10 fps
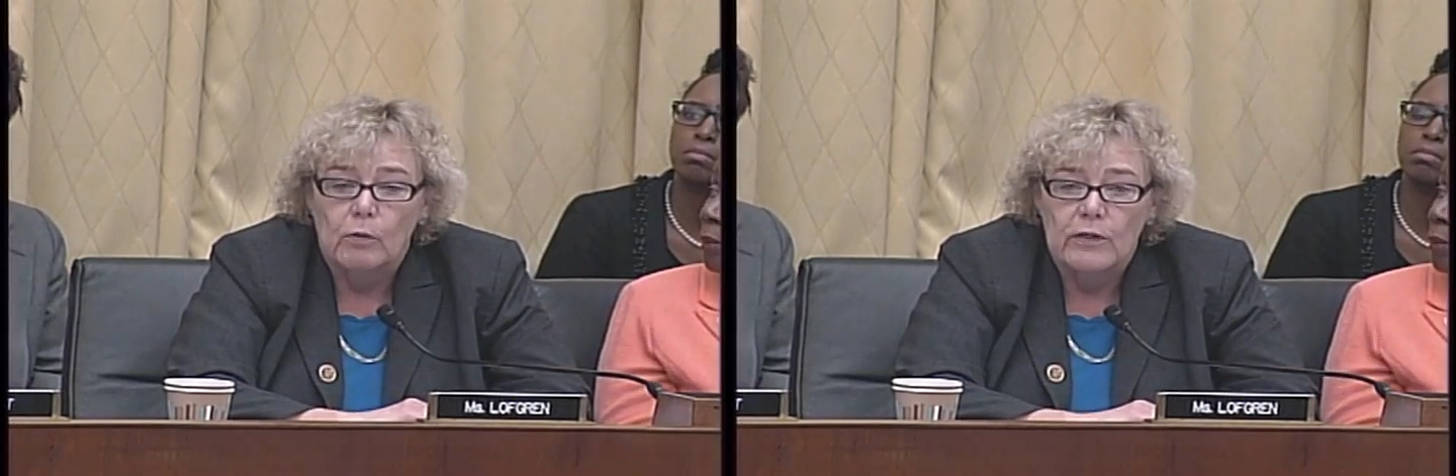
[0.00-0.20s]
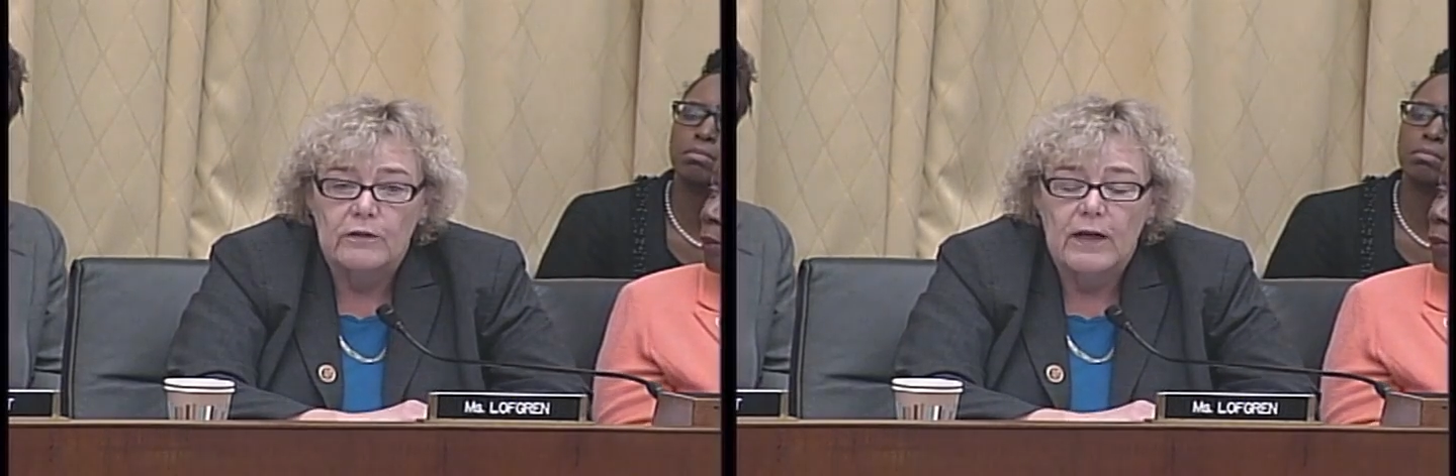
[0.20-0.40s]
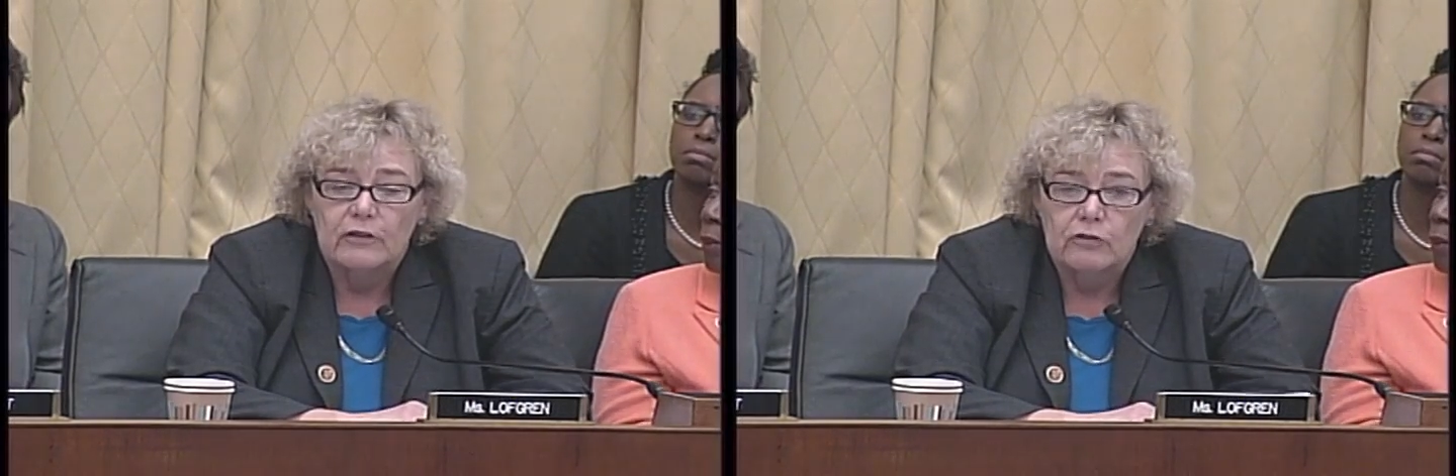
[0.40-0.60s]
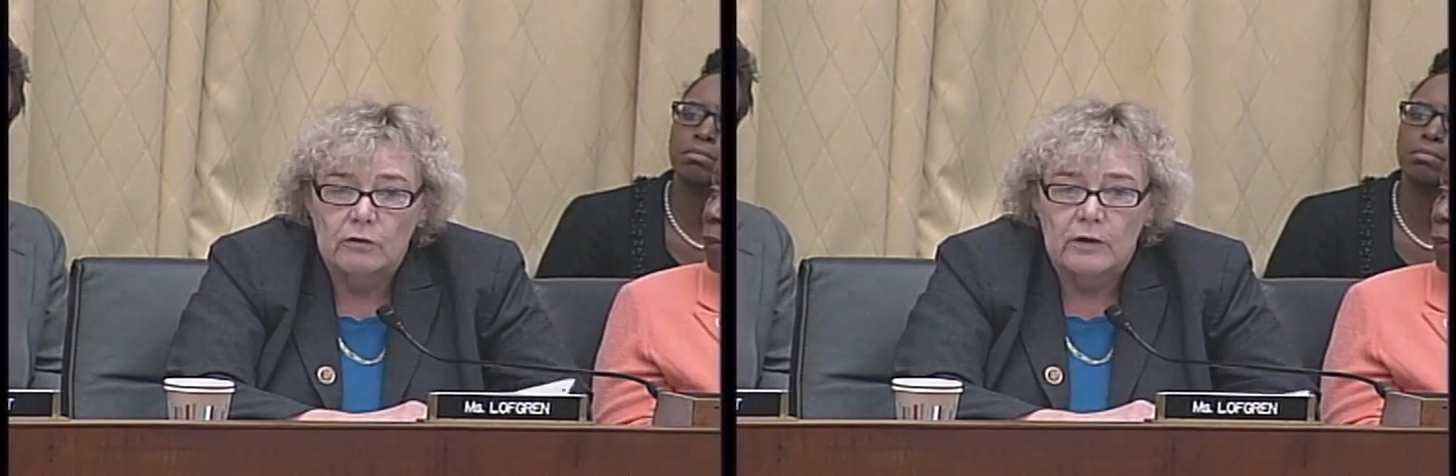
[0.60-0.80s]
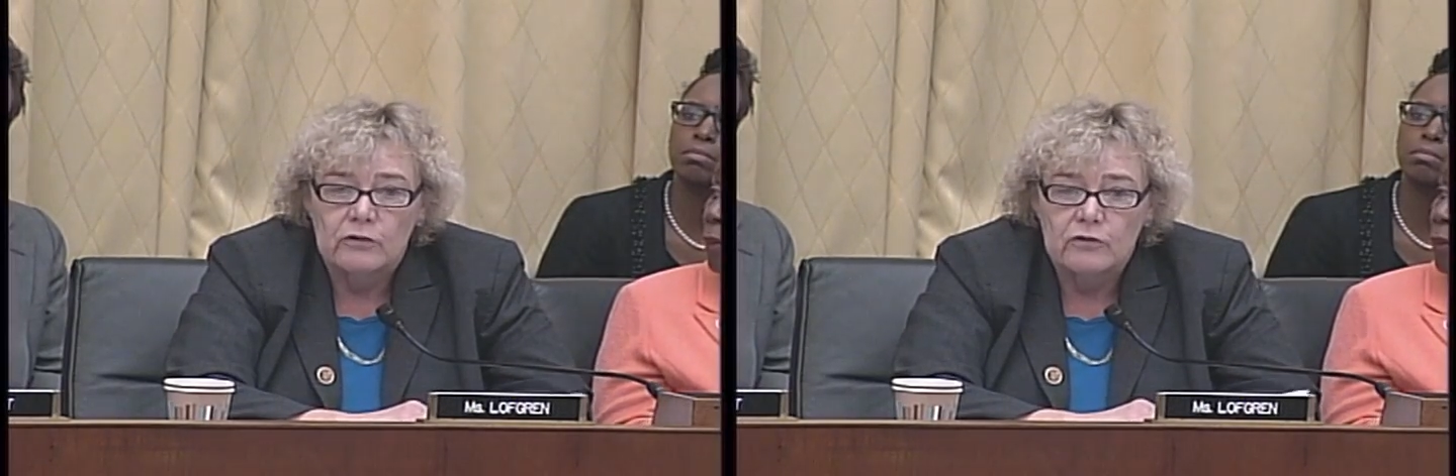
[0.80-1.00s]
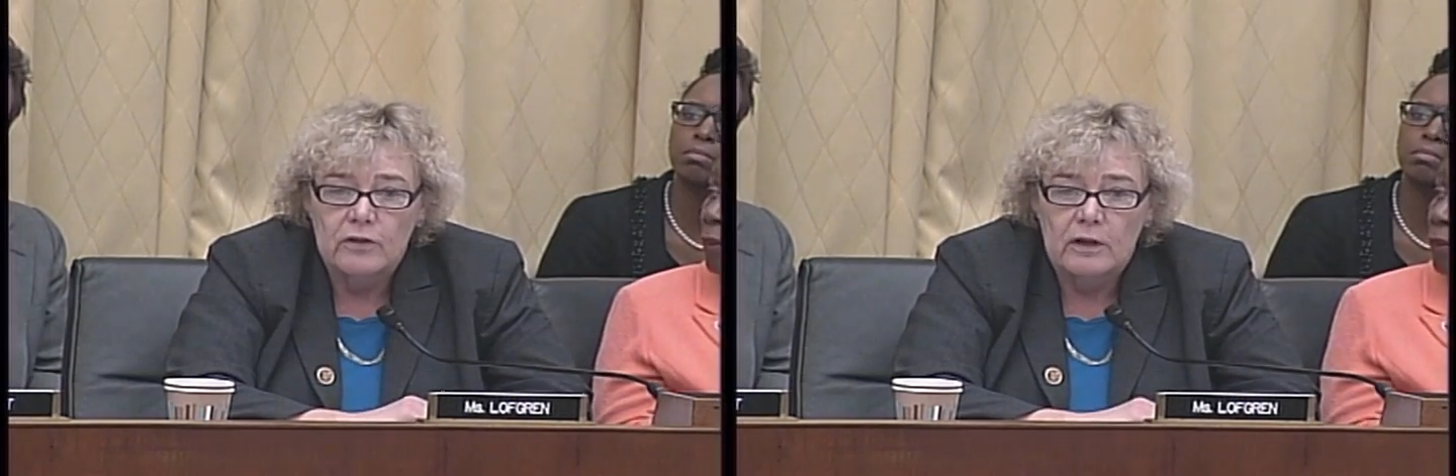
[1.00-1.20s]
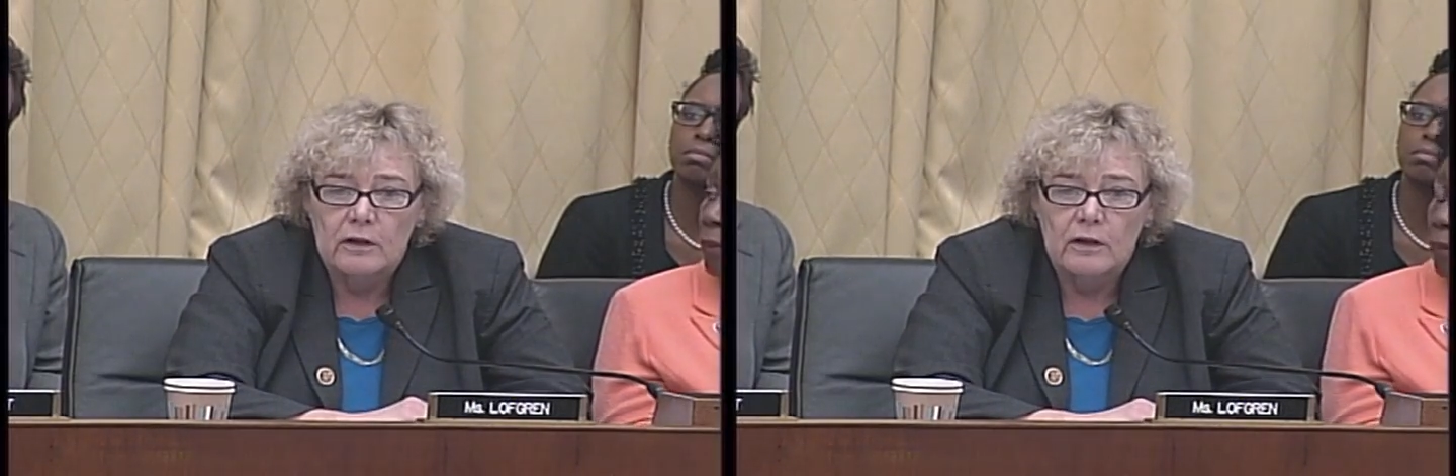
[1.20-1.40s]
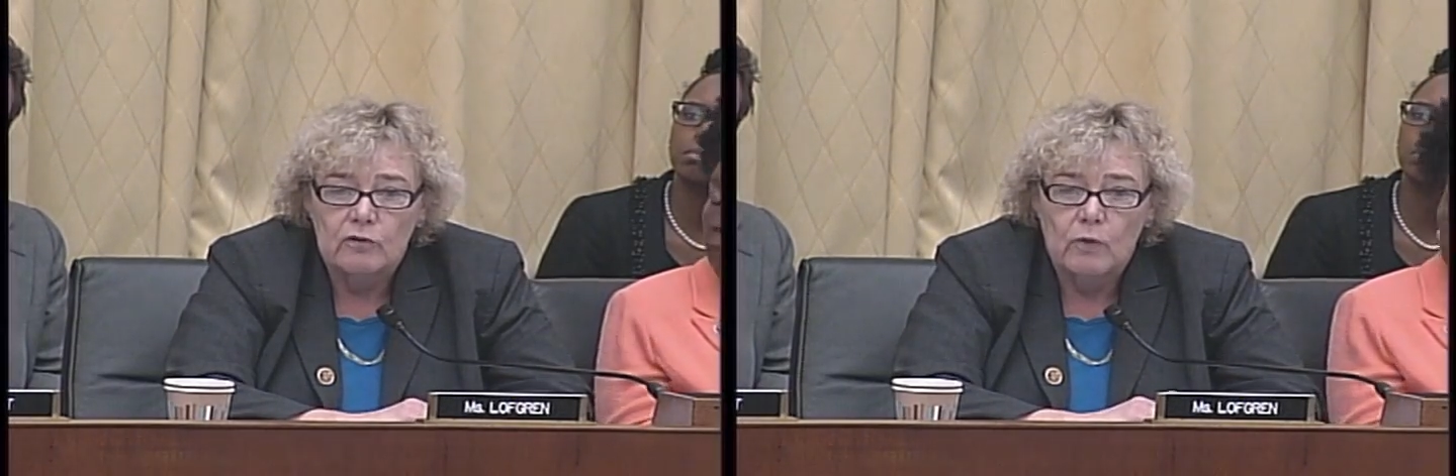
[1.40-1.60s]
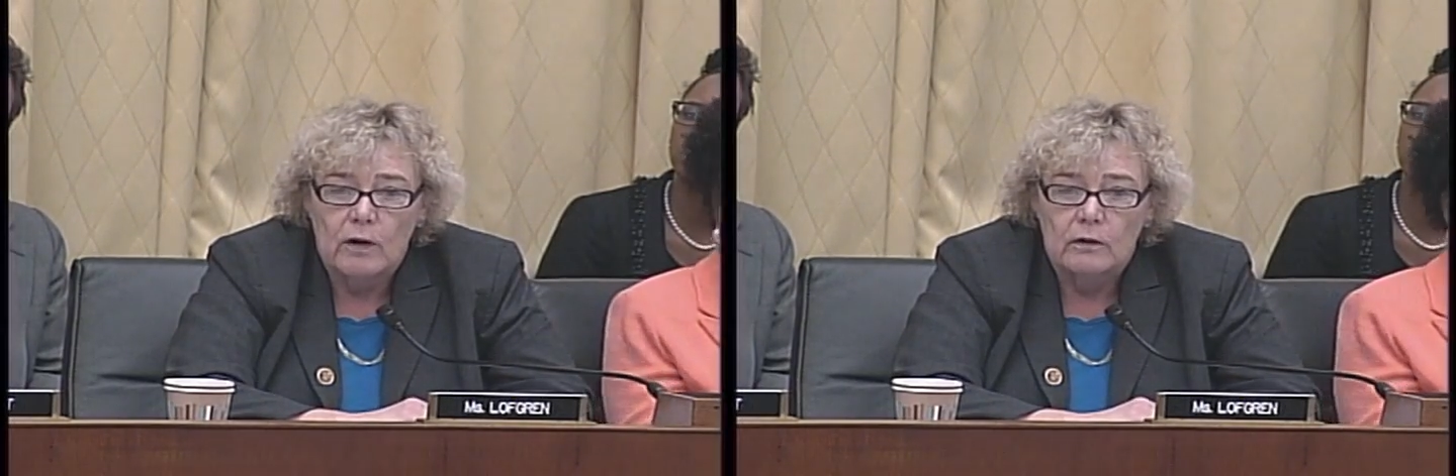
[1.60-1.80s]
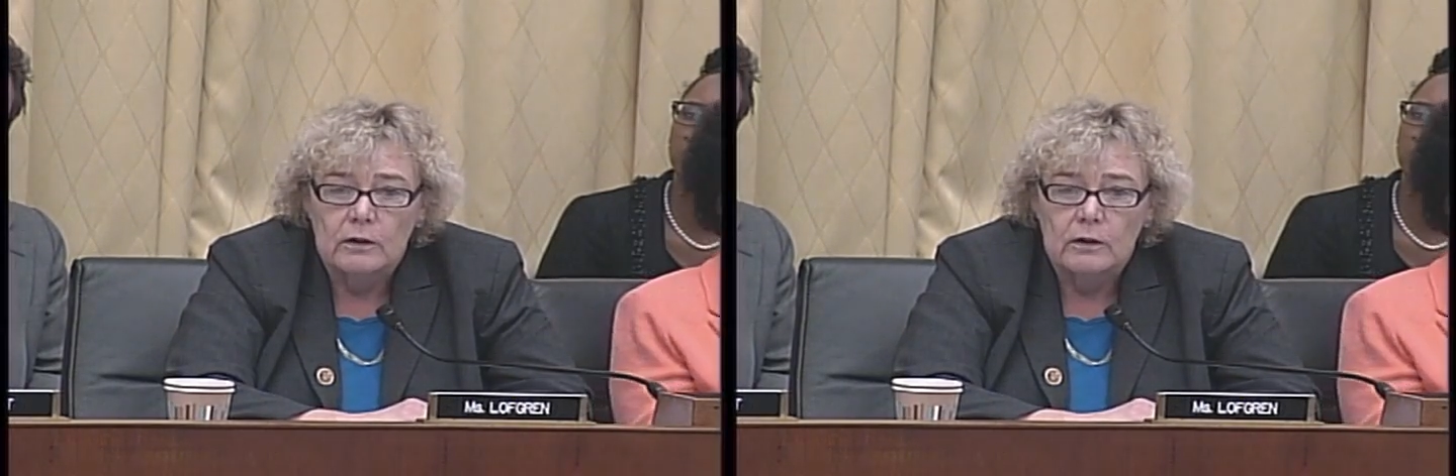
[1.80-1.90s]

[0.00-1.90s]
whether that's your understanding as well.